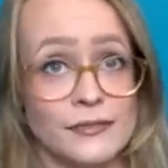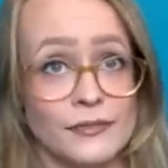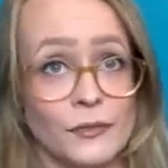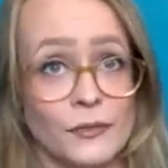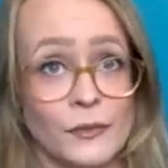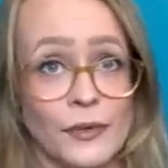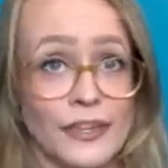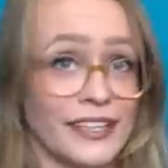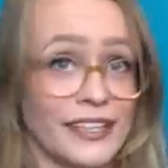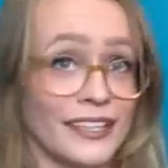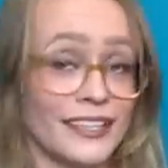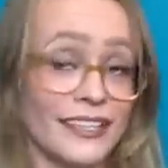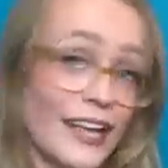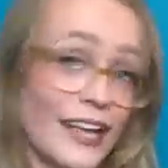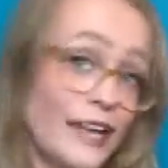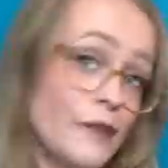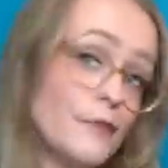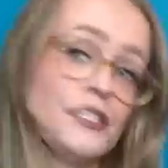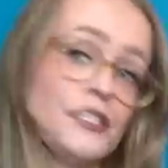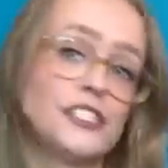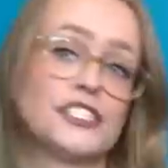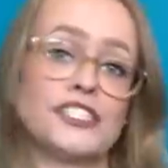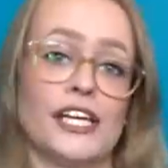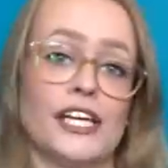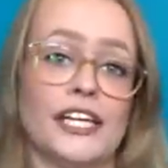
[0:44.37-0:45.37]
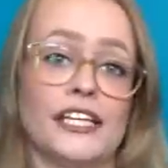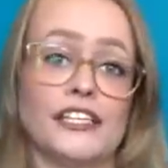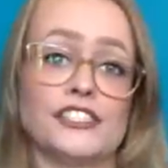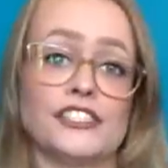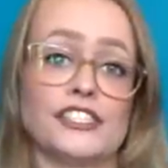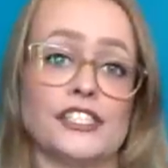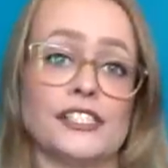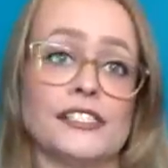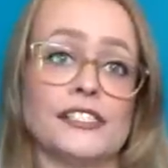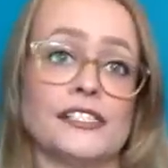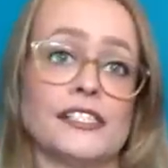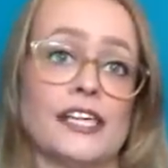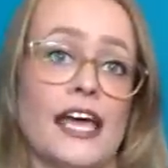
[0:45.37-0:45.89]
When the climate
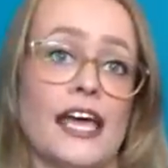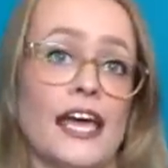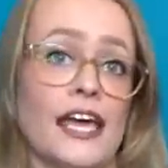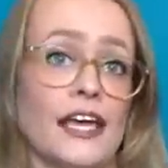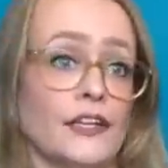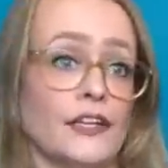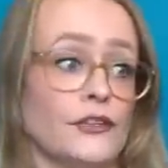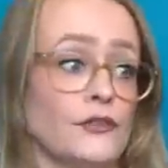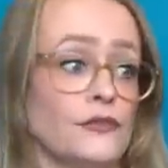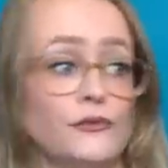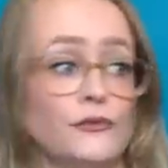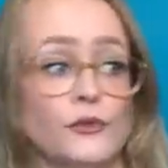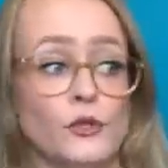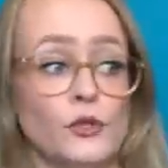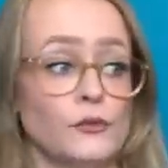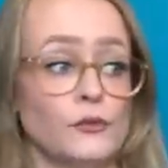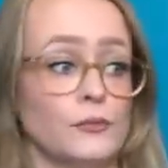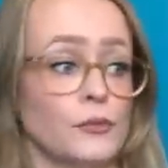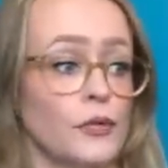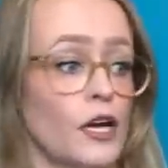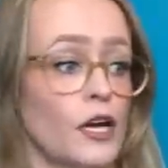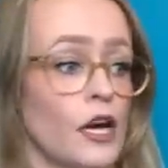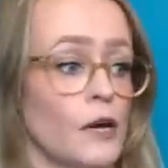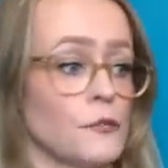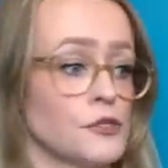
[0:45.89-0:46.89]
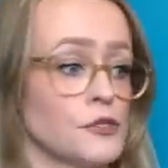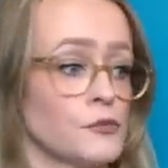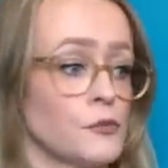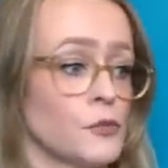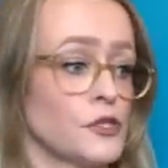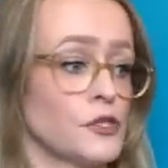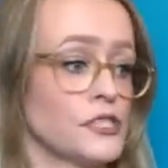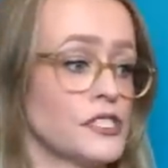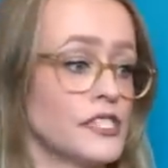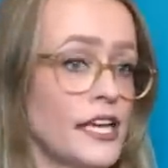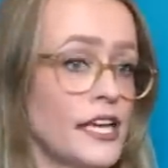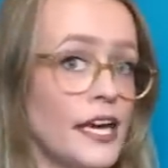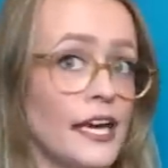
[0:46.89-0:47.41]
changes and food becomes
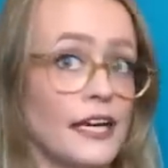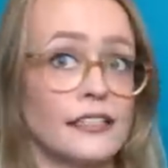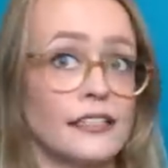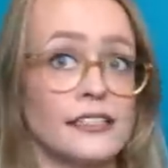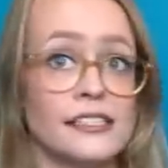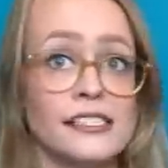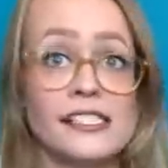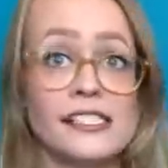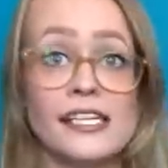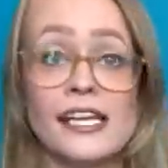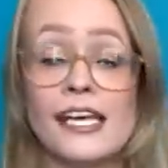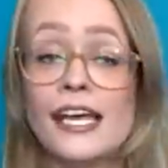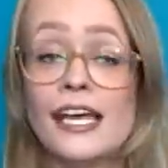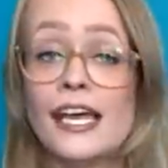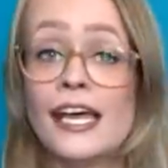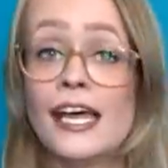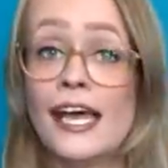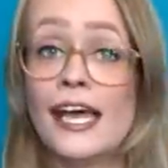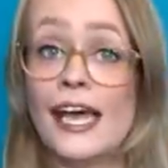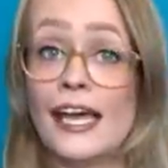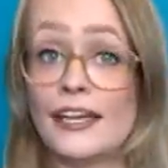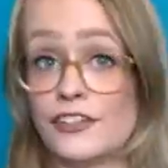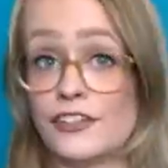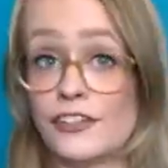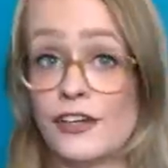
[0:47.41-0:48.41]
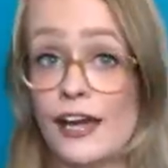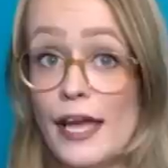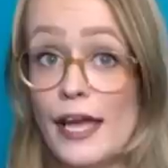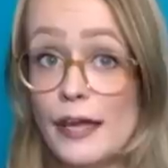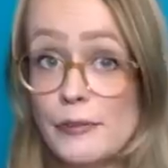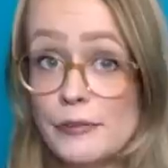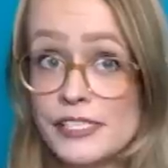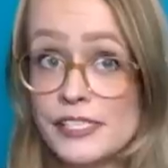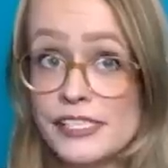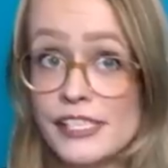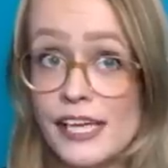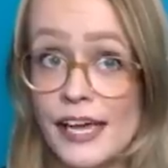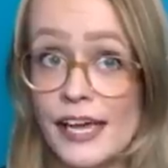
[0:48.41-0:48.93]
more scarce and your
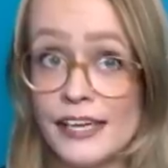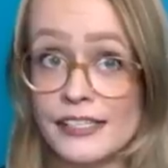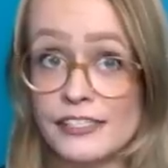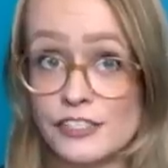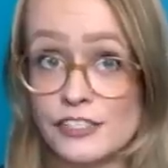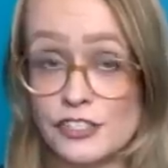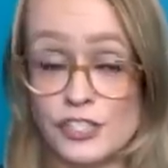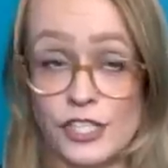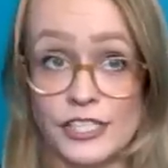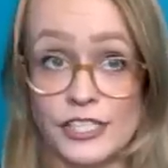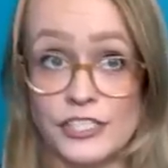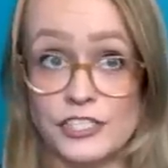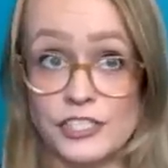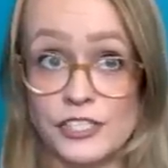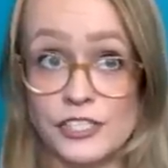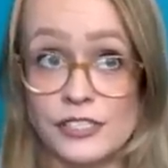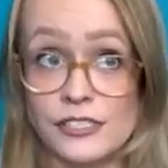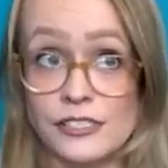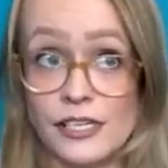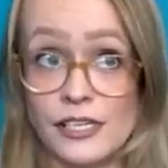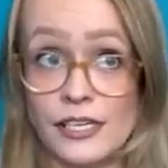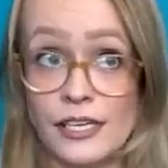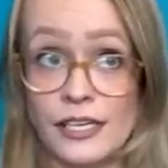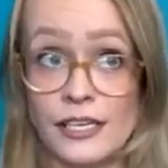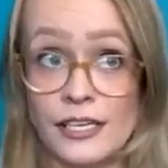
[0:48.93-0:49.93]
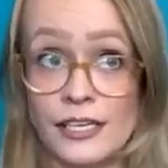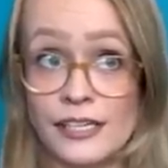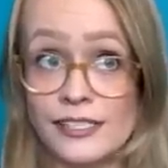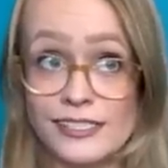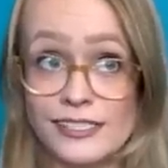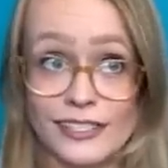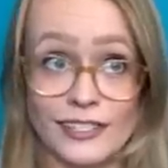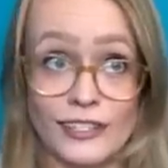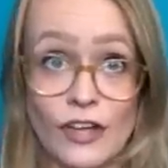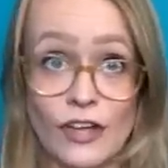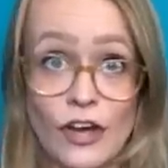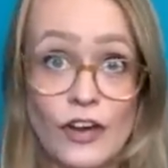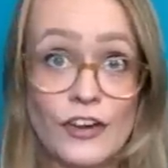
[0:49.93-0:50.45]
habitat changes, it is
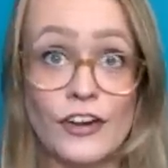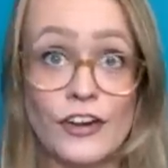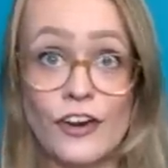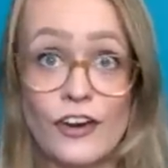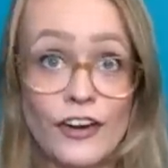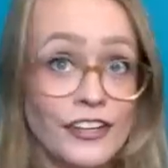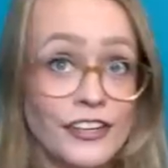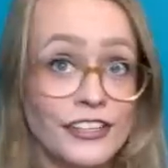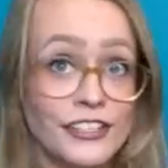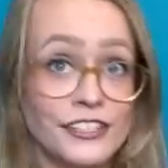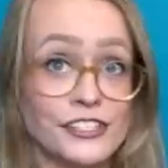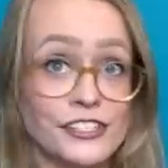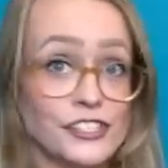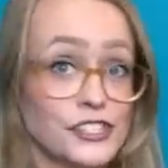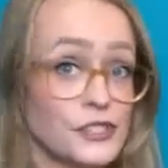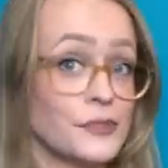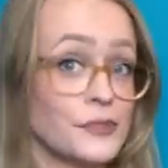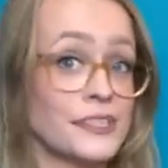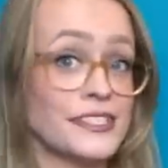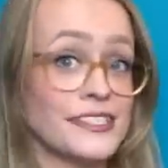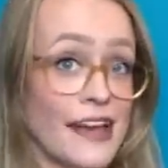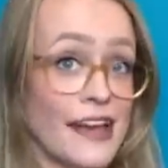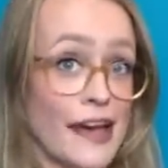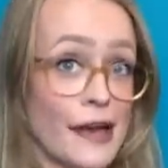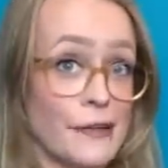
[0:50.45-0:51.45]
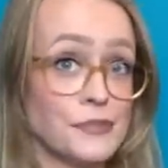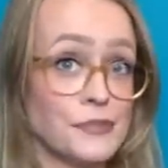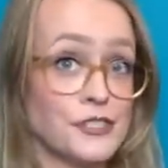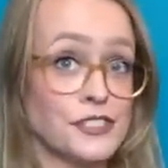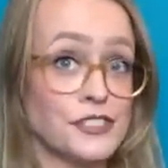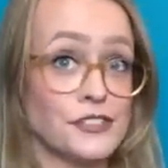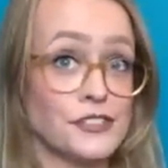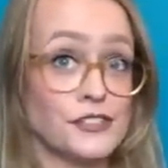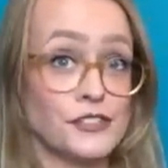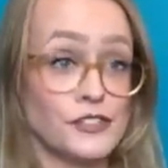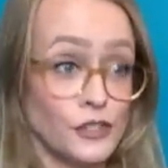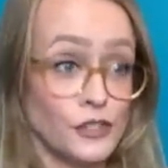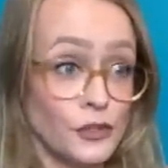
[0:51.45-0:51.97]
a lot harder to adapt
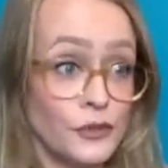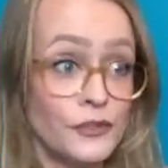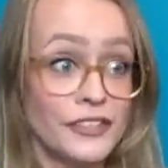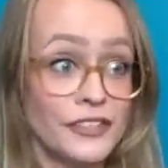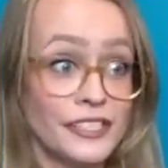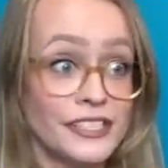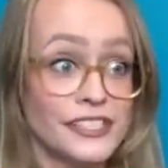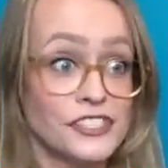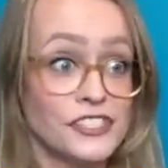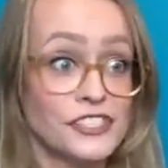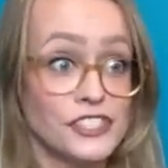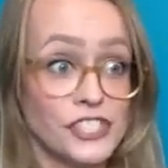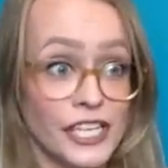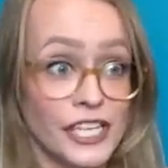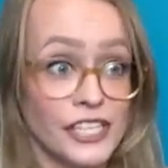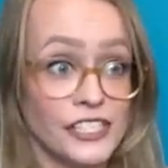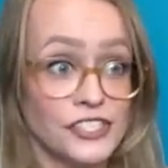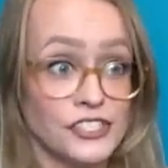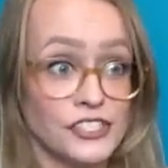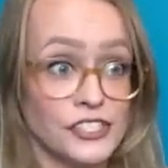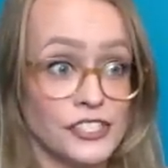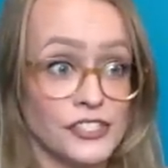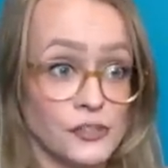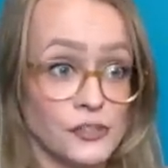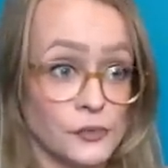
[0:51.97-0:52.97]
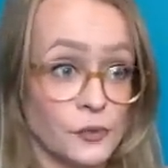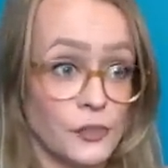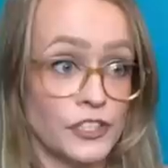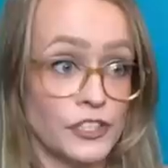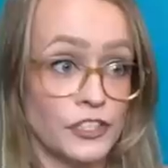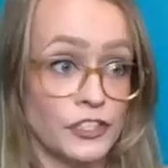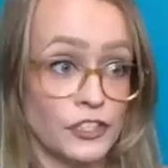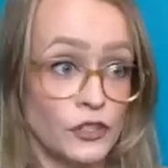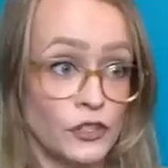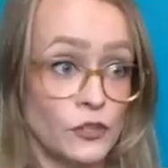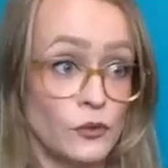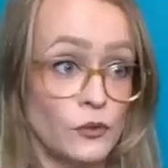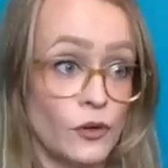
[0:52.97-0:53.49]
to these changes
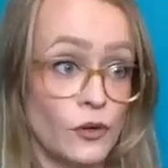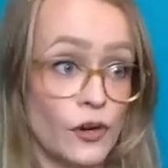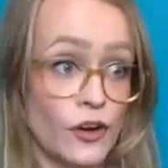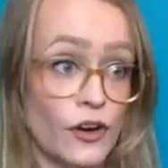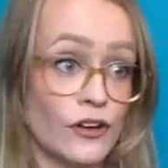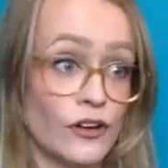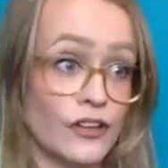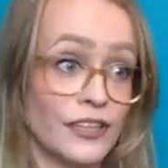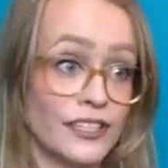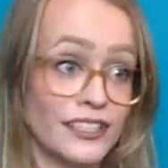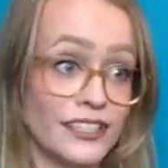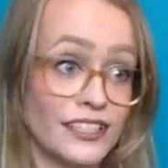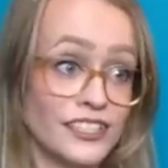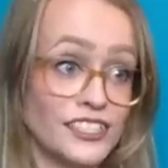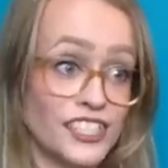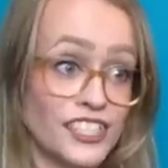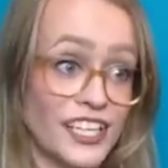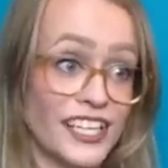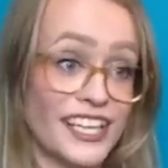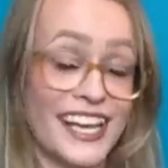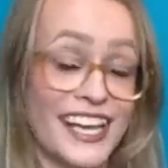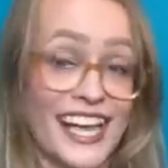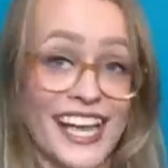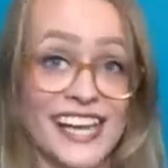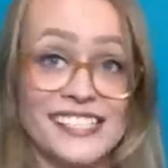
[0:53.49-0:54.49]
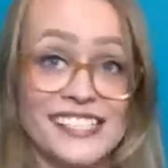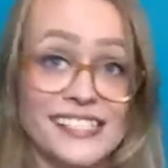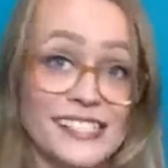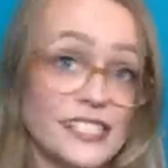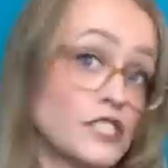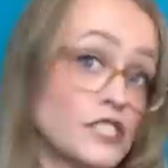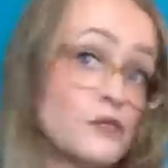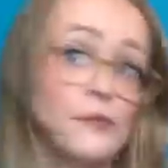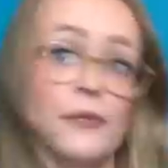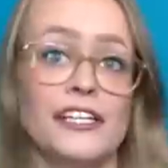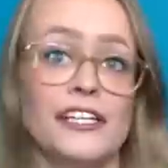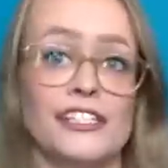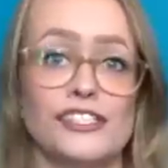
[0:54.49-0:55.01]
when you are a gigantic
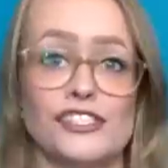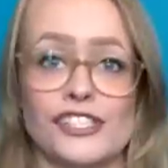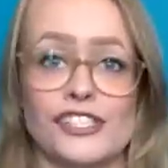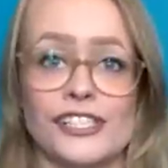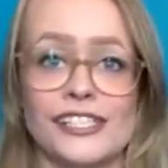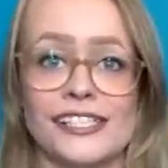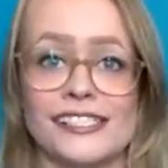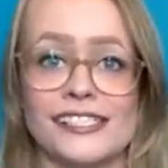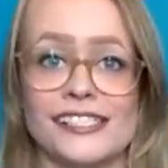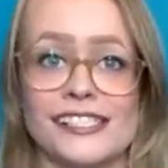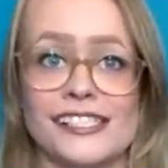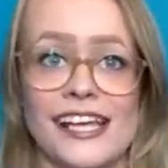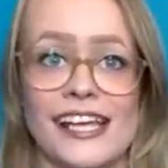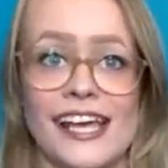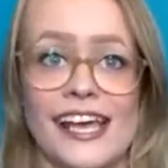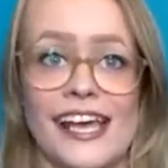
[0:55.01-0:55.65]
species.